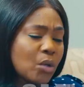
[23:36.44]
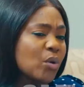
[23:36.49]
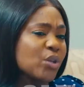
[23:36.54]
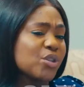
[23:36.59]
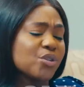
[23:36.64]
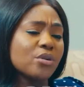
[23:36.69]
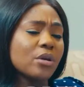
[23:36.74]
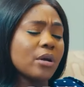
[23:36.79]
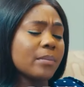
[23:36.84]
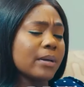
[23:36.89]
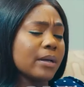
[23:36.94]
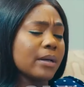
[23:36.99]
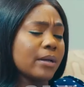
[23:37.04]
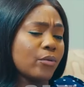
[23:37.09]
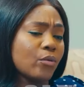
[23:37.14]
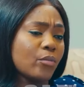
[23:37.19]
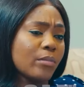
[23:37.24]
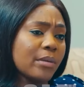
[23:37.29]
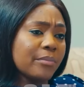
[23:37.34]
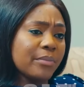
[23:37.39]
What do you know about a
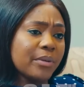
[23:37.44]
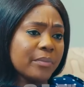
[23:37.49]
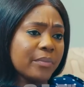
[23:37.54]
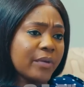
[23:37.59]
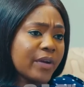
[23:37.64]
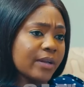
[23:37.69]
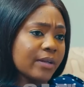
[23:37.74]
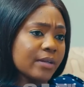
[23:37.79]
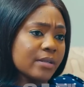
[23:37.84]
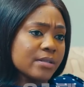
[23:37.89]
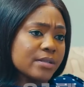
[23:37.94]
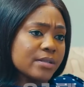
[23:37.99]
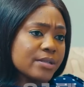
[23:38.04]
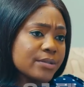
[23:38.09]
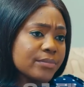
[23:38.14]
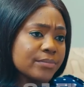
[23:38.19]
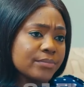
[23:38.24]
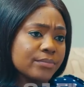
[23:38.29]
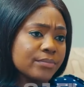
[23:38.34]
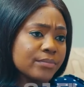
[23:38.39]
woman being
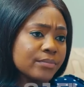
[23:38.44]
pregnant?